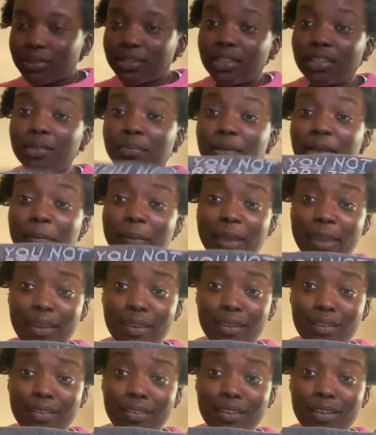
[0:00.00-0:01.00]
going to be
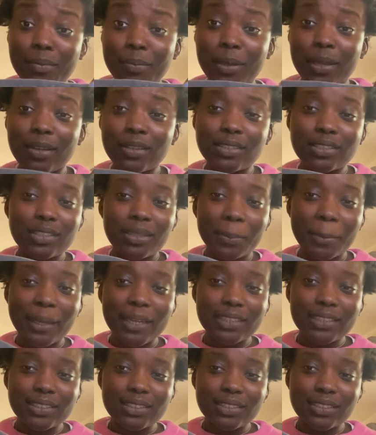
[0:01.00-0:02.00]
pink because the
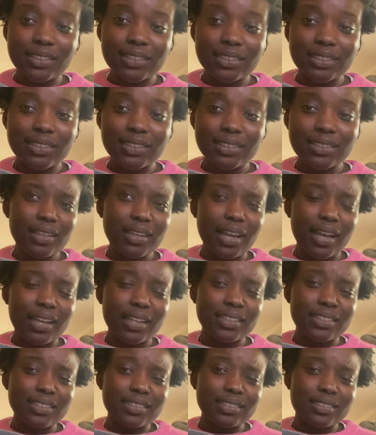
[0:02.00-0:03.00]
pictures
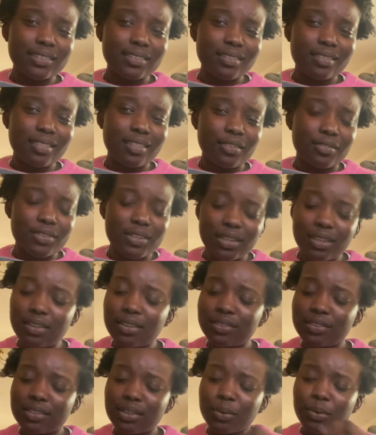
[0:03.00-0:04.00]
and the
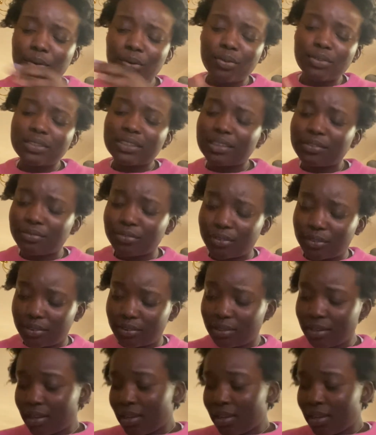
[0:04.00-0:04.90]
videos, they were all different.